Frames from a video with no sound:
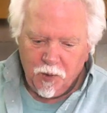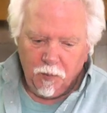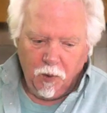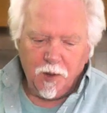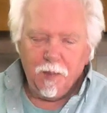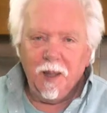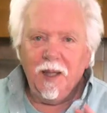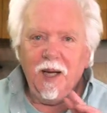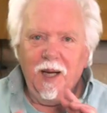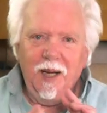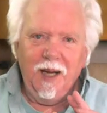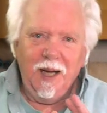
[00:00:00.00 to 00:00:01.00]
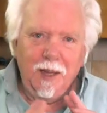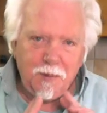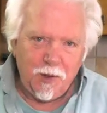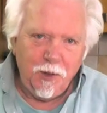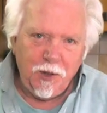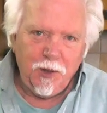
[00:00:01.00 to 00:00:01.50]
we want to be
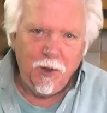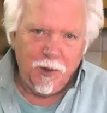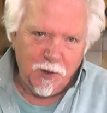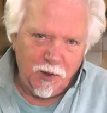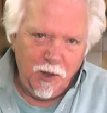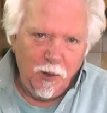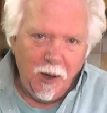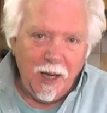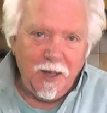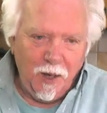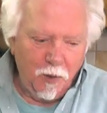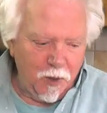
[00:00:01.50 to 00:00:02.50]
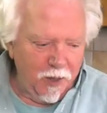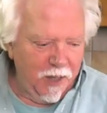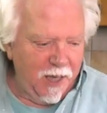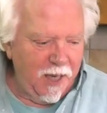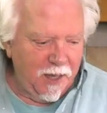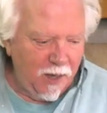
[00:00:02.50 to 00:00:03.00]
absolutely sure there's no egg yolk
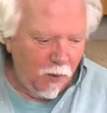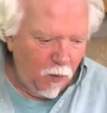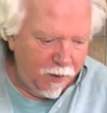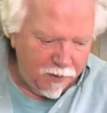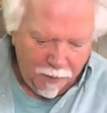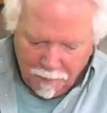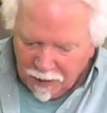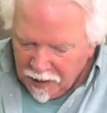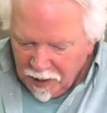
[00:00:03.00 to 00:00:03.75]
in with them.